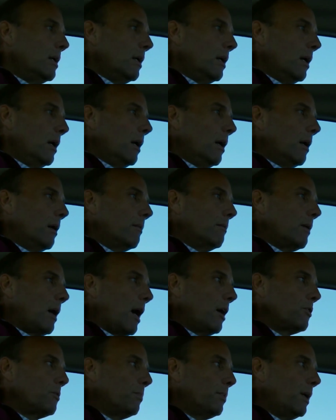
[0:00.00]

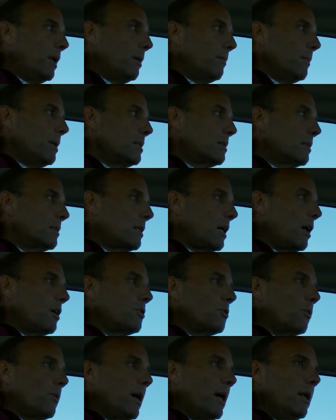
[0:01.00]
Hydroplaning means the tires
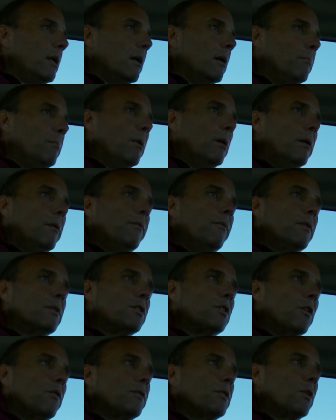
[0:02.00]
are riding above the
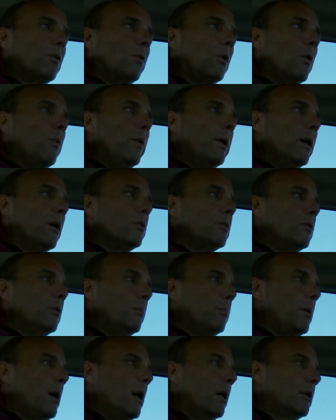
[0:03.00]
surface of the roadway onto a
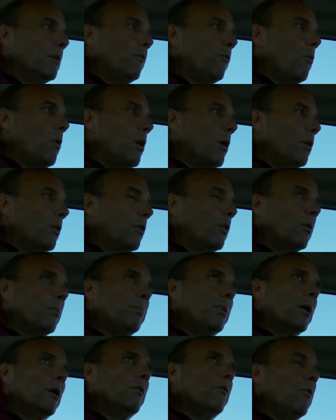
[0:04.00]
pond of water or a
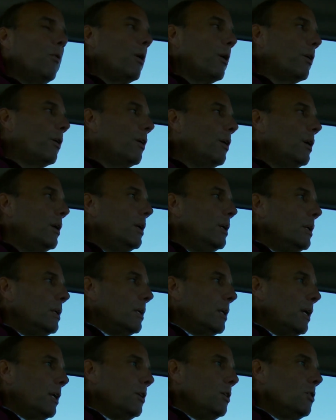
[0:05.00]
puddle of water,
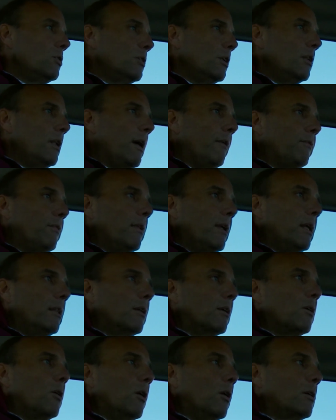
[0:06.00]
and usually after that
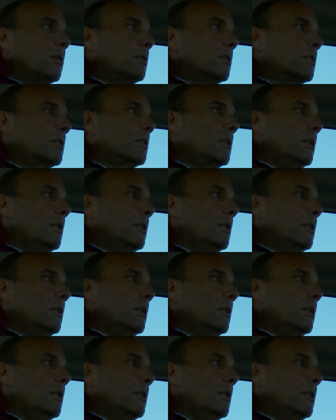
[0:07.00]
the car can